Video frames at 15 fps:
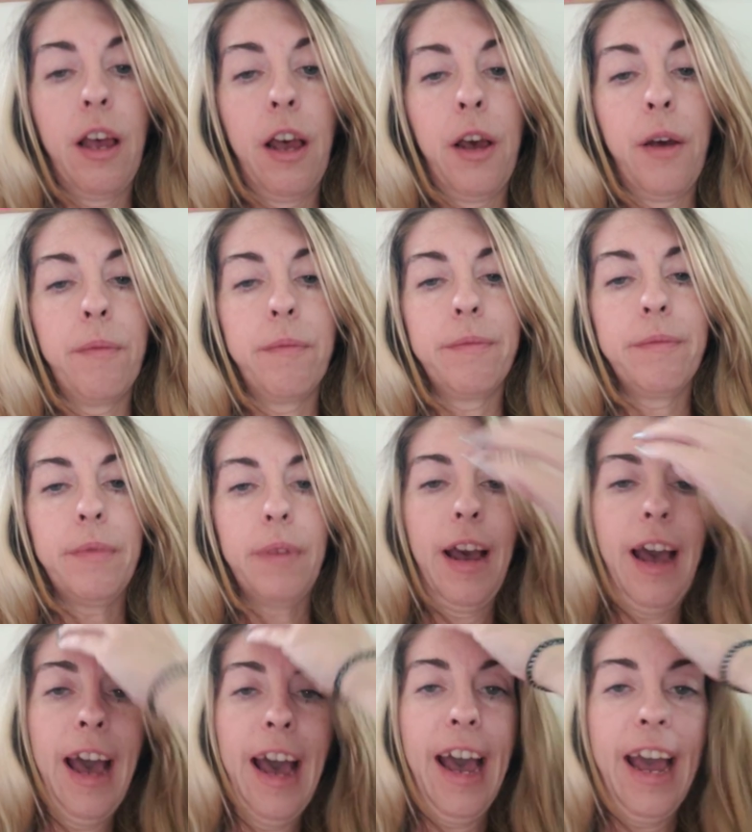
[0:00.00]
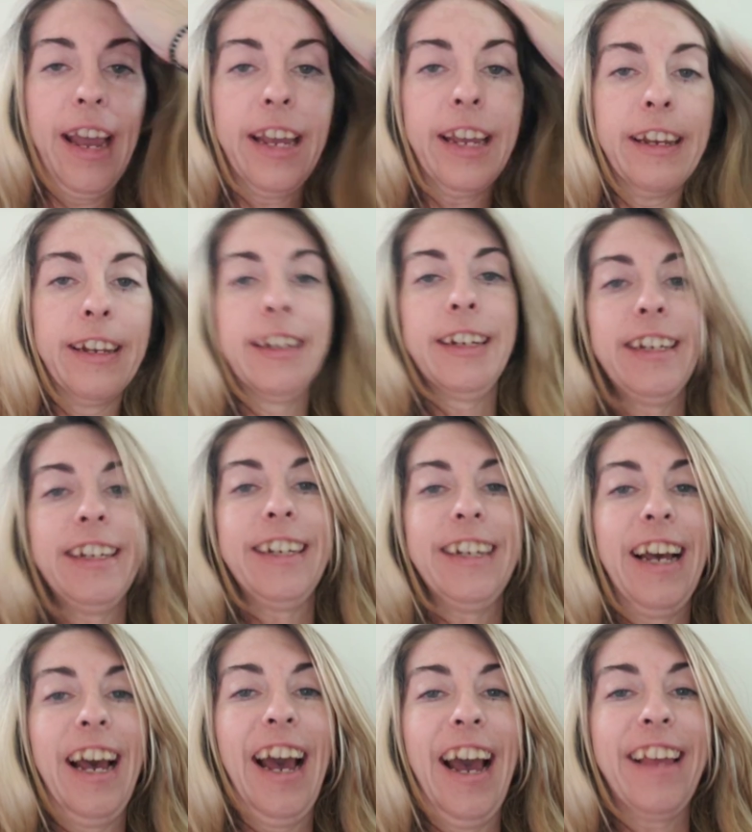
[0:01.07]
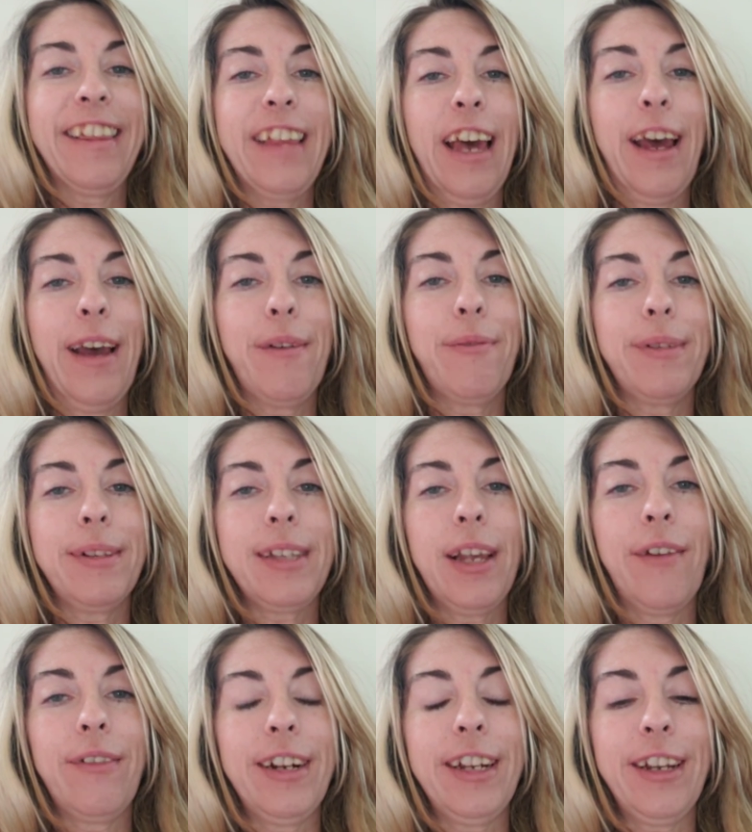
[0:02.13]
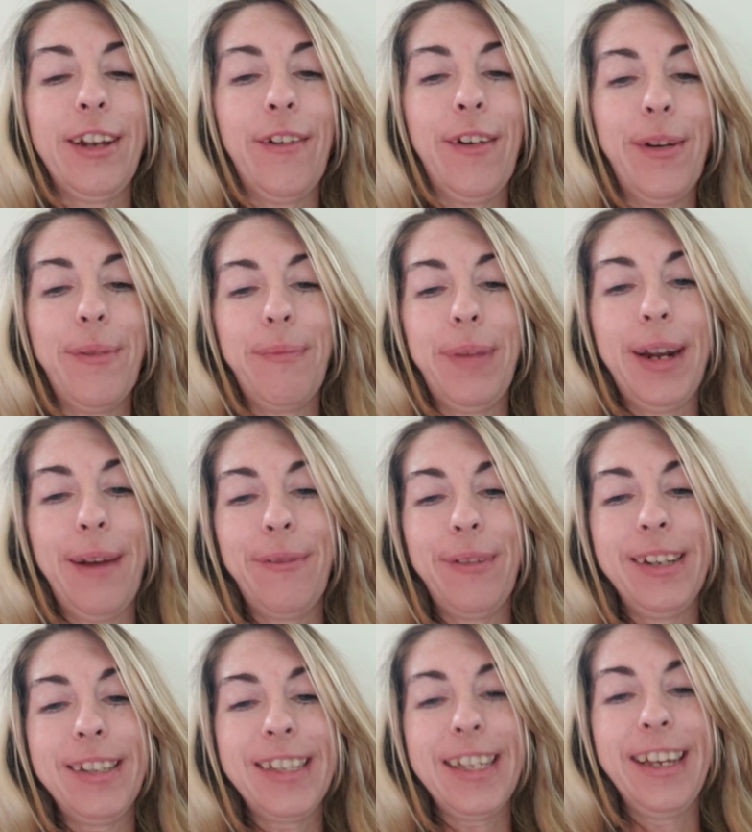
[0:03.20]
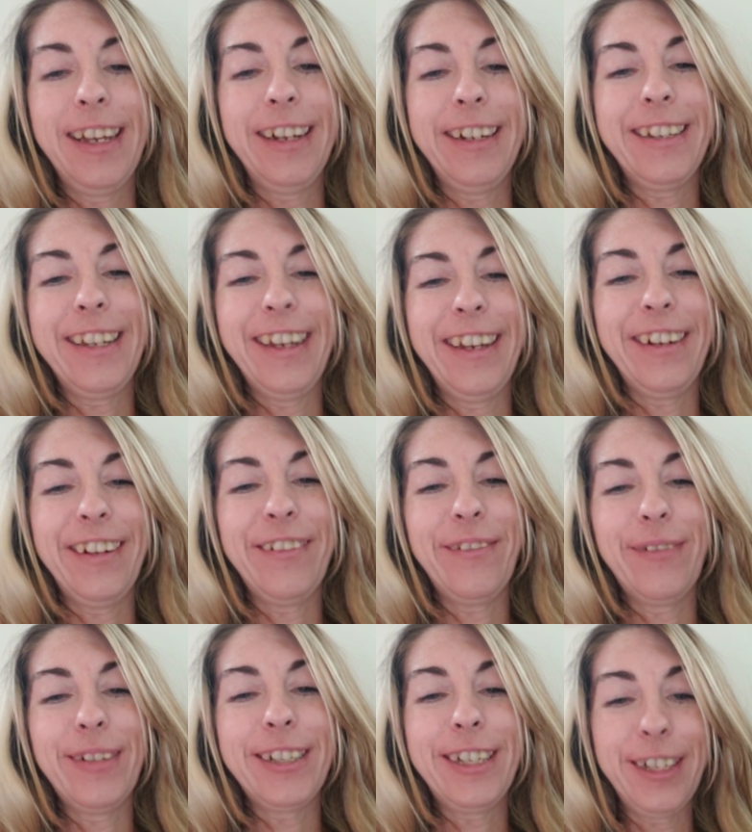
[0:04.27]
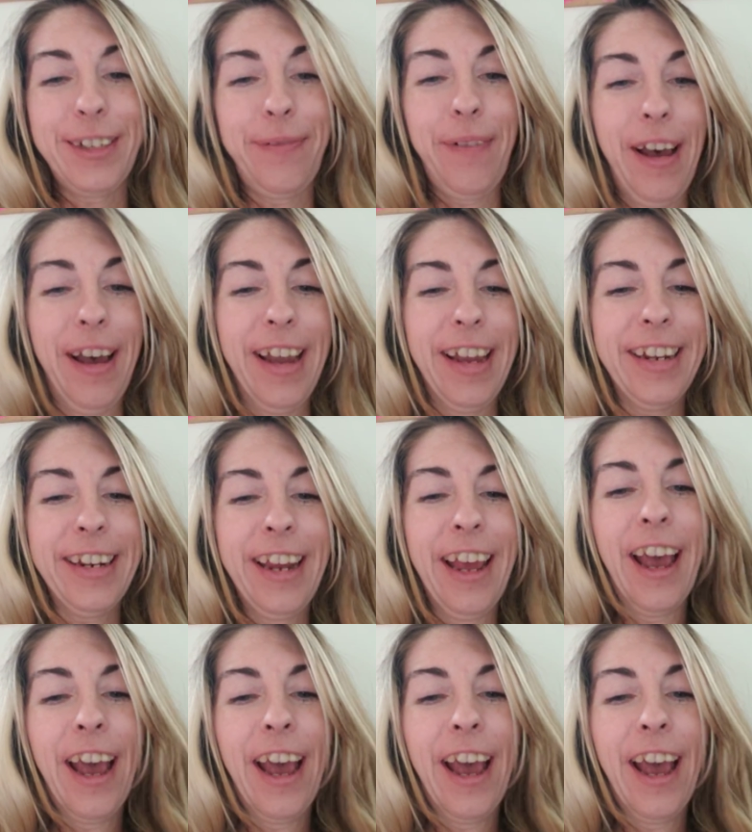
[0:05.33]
Hi. I thought I was already going, but I wasn't, which is fine.